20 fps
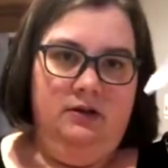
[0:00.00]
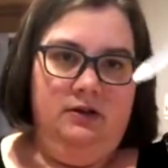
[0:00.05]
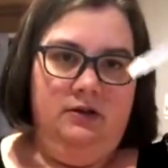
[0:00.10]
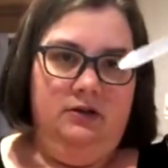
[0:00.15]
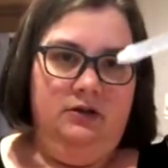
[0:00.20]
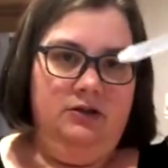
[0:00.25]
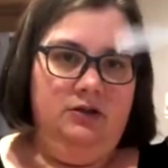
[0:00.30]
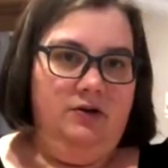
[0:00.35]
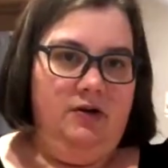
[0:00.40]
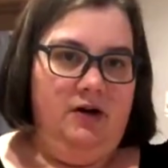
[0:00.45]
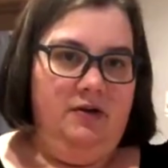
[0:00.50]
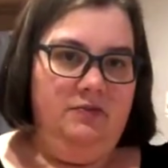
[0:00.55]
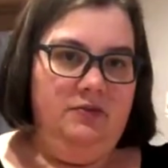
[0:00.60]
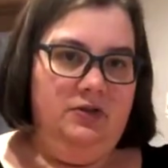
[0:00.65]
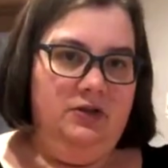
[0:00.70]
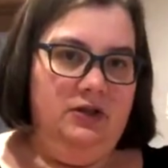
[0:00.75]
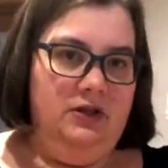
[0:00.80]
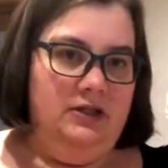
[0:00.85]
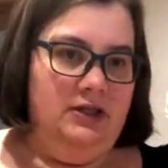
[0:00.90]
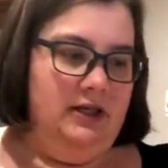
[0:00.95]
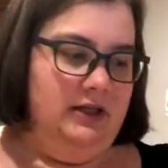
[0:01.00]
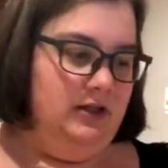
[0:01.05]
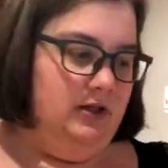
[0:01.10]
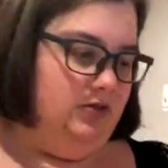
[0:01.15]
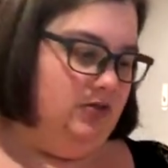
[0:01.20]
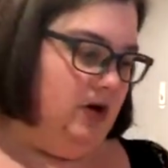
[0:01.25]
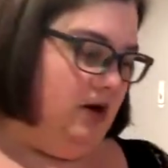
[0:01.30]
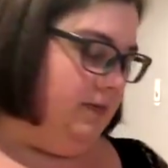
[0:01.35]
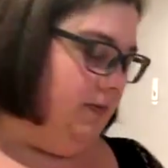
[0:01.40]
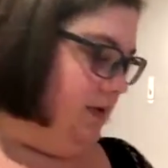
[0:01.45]
so I'm just going to take the
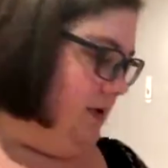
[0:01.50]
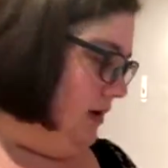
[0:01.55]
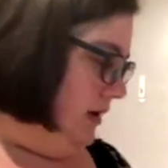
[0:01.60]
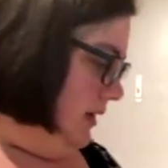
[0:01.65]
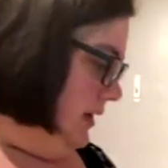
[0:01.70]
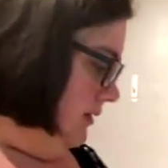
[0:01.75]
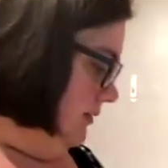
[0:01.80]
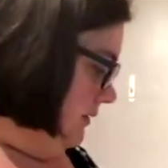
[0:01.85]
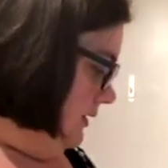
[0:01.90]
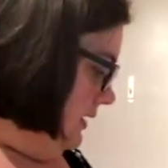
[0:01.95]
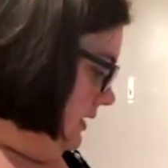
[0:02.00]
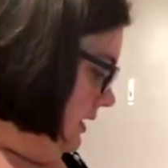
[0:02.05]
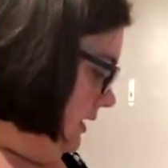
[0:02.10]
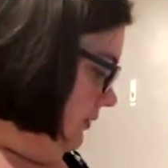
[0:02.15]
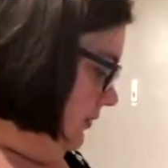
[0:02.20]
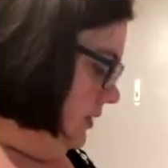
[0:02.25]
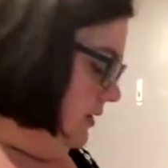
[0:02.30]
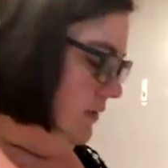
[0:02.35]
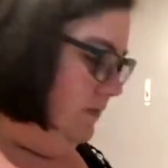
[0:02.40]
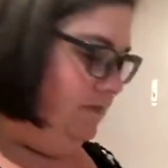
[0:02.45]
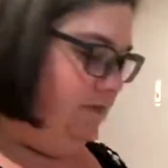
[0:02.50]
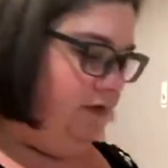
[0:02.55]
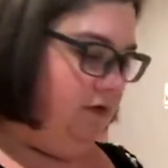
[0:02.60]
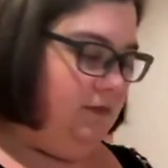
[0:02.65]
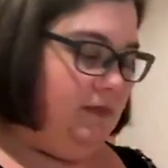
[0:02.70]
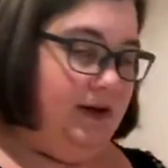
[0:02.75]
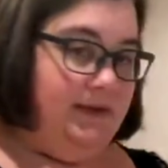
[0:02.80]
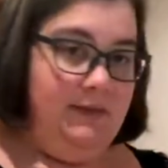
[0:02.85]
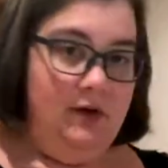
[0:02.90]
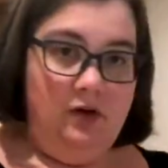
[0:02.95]
dropper and then I'm going to fill
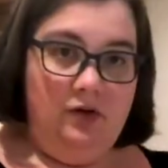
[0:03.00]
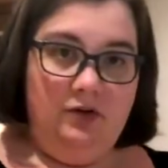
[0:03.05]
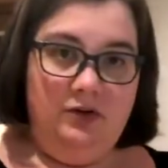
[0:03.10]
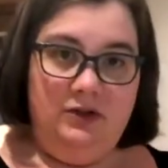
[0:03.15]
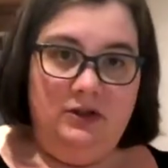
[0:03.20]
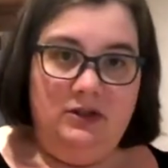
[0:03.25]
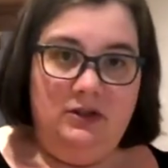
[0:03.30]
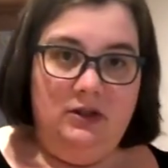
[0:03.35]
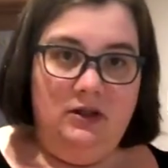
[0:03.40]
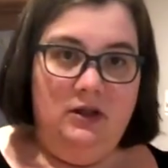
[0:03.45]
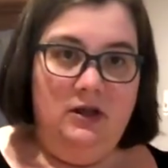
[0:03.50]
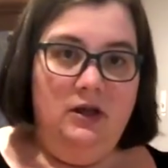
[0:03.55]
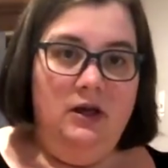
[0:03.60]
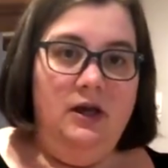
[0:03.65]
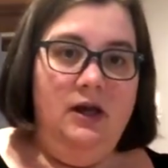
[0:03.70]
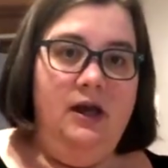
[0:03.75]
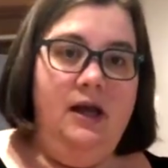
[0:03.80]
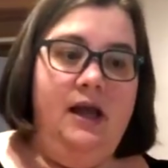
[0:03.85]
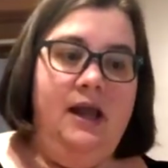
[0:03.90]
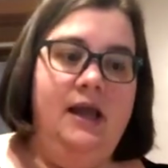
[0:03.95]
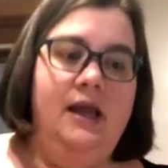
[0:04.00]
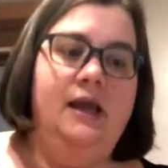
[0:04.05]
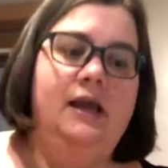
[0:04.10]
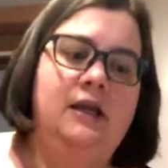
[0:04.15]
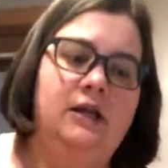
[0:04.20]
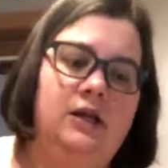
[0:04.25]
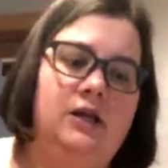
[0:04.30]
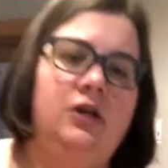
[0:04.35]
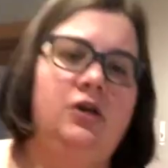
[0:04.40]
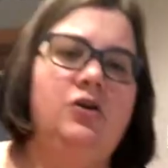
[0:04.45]
my molds.
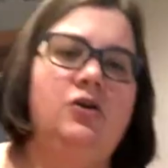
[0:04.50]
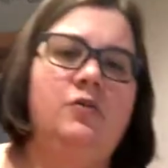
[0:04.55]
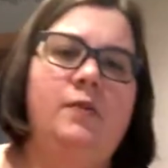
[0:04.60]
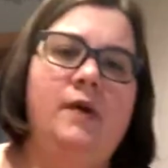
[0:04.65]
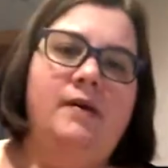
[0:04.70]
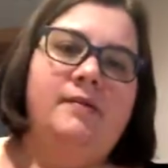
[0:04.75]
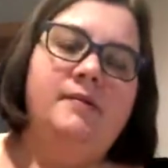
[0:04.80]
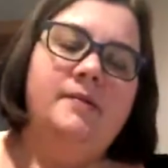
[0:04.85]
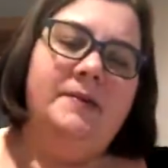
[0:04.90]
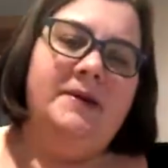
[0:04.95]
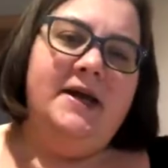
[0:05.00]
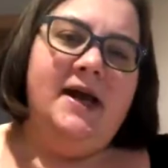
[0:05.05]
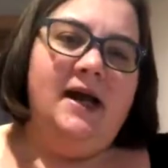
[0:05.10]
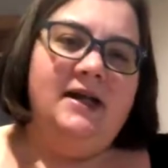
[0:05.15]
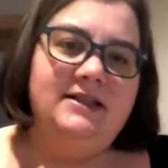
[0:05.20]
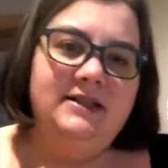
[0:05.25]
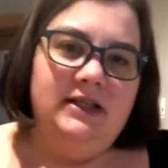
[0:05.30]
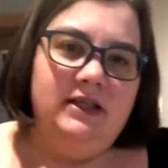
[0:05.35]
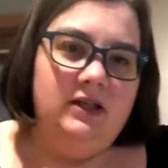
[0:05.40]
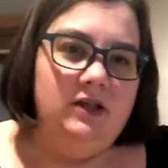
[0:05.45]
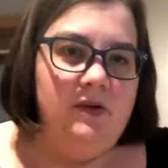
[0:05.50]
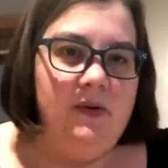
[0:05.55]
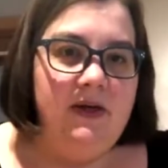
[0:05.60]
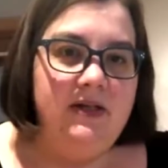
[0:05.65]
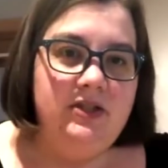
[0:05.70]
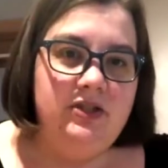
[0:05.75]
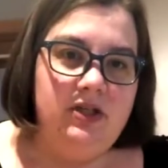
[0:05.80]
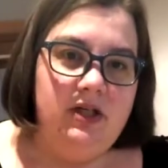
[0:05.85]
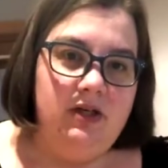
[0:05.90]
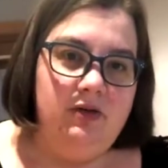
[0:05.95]
And you're probably asking the
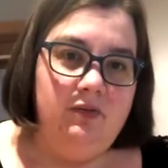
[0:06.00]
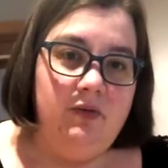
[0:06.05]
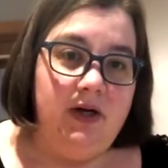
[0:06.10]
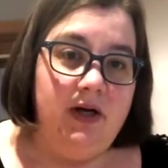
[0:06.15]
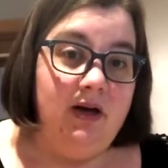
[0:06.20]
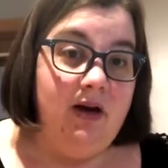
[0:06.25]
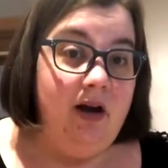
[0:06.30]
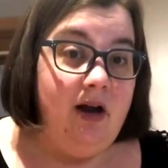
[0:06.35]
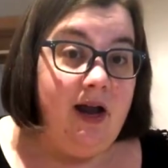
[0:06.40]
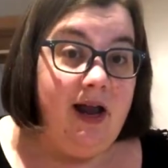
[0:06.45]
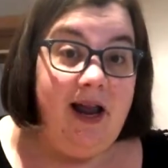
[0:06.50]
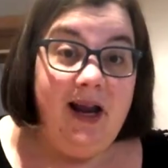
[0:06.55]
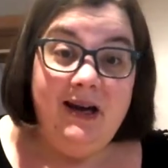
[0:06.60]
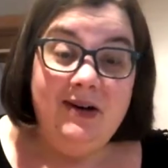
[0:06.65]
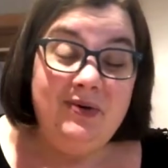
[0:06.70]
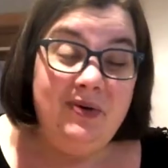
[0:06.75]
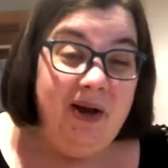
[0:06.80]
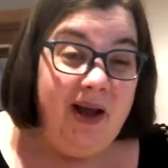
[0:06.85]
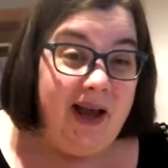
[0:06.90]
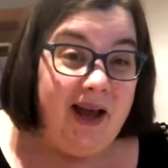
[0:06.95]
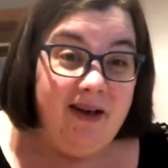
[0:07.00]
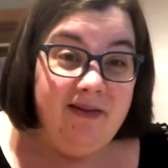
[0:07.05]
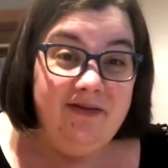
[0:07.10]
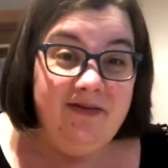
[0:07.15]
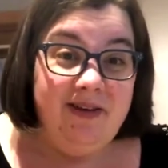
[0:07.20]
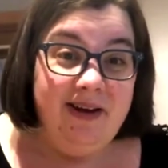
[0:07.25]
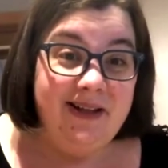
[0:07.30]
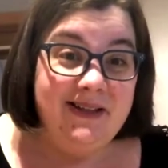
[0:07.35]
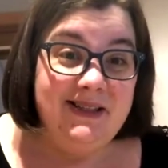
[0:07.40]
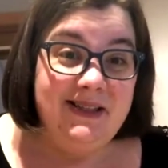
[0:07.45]
question where, I don't have
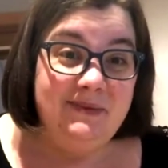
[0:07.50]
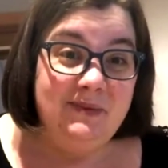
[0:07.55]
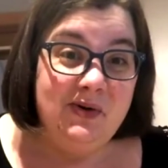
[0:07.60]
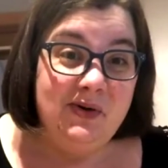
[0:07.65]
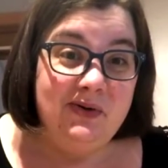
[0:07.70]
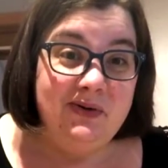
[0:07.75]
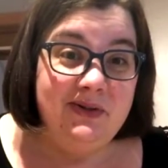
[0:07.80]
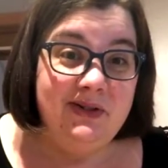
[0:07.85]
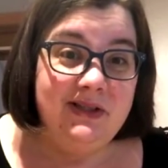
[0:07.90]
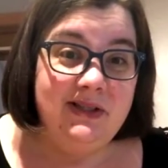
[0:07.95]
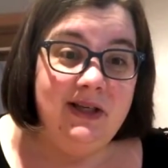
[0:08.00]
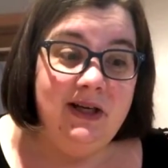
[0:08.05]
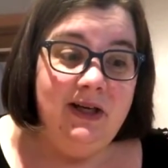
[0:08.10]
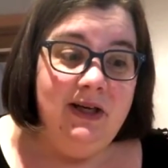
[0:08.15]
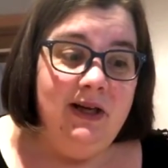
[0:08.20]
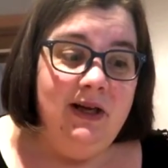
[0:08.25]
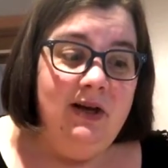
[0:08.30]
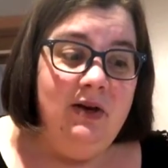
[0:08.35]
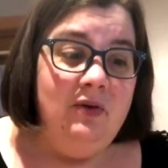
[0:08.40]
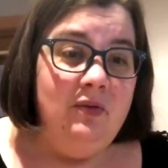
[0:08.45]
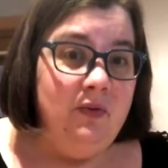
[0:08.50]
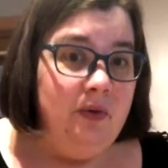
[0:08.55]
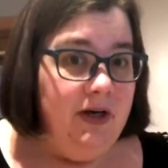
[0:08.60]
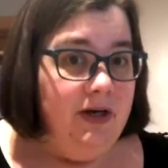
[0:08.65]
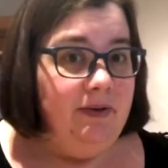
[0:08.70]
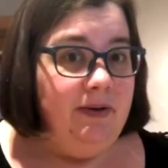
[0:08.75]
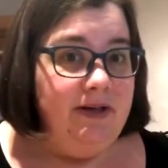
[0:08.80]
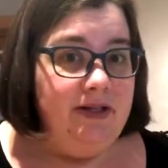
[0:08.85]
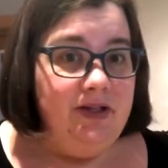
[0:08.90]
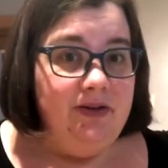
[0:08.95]
fancy molds, what
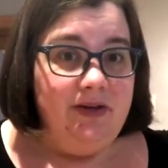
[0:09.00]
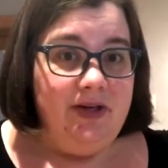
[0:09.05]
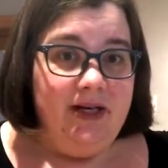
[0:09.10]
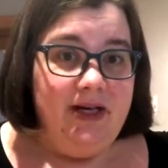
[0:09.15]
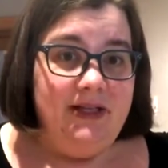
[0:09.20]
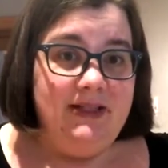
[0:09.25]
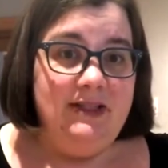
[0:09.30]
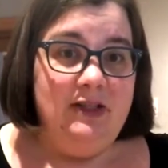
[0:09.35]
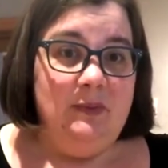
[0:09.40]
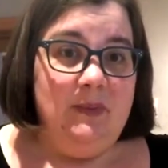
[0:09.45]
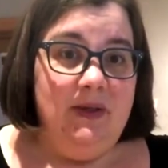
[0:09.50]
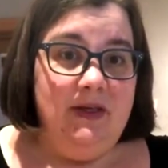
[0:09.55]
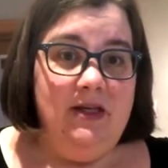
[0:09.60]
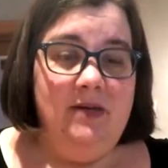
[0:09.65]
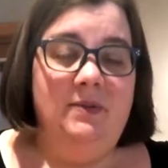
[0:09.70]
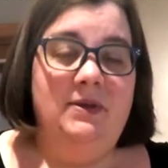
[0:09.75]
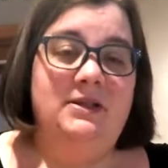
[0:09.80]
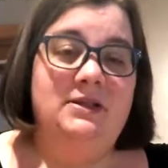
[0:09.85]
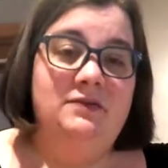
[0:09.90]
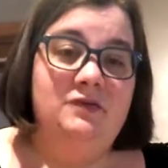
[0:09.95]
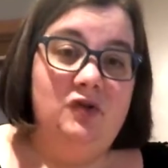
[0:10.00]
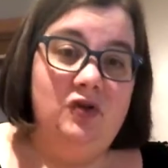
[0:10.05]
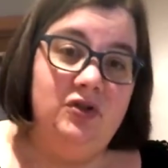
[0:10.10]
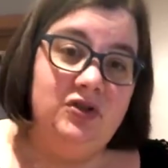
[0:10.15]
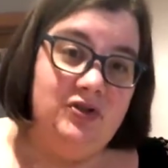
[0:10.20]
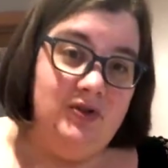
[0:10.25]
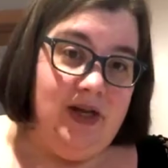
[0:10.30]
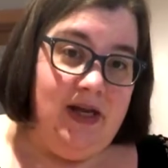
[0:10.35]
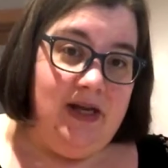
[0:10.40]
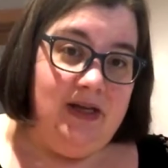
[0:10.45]
do I do? Can I still make gummies? Of course
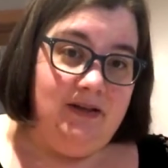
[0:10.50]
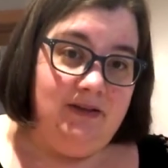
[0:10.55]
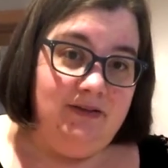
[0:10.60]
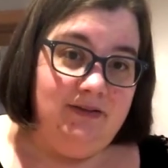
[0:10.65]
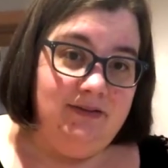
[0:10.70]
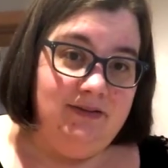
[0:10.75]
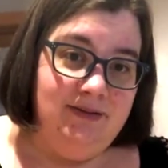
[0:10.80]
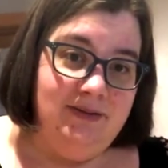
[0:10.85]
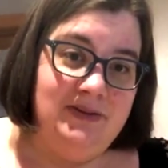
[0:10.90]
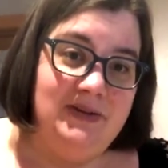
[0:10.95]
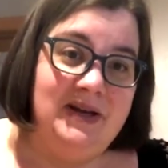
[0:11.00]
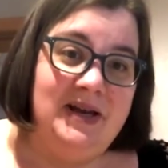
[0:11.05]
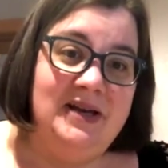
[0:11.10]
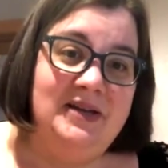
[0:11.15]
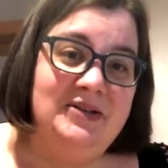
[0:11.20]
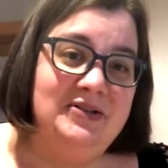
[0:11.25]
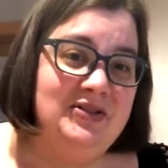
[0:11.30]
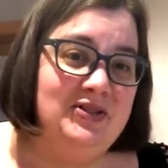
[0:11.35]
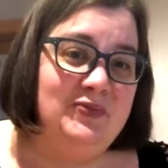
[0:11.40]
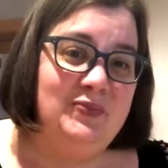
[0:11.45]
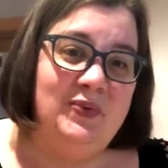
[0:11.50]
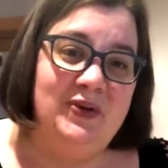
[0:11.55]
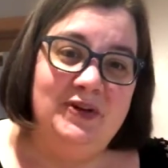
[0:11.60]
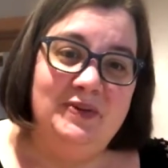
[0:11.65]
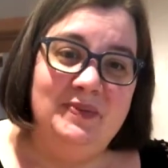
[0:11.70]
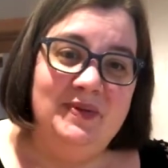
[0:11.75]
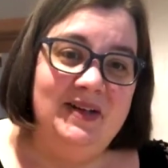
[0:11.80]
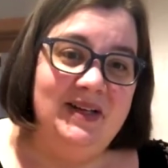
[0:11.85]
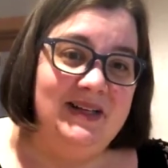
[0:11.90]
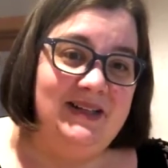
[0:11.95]
you can. Okay, you just put them
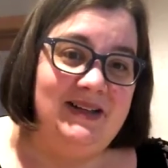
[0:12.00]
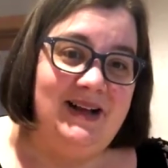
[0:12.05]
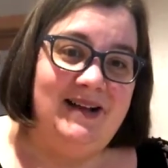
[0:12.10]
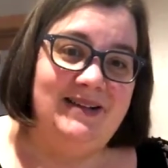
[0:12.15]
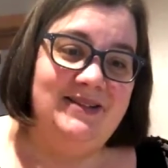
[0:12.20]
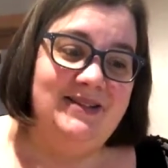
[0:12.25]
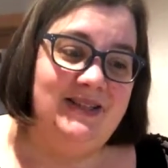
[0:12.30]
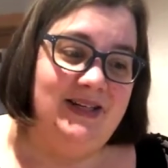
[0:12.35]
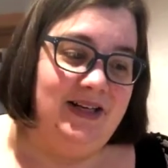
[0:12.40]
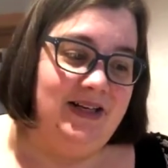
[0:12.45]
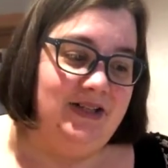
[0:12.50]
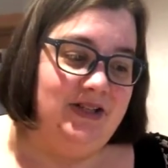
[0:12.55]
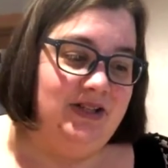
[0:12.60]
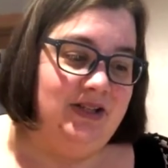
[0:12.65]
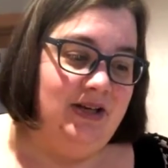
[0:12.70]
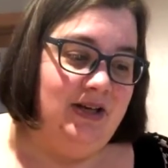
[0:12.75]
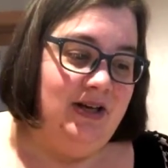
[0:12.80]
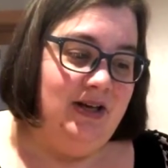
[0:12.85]
in a glass dish,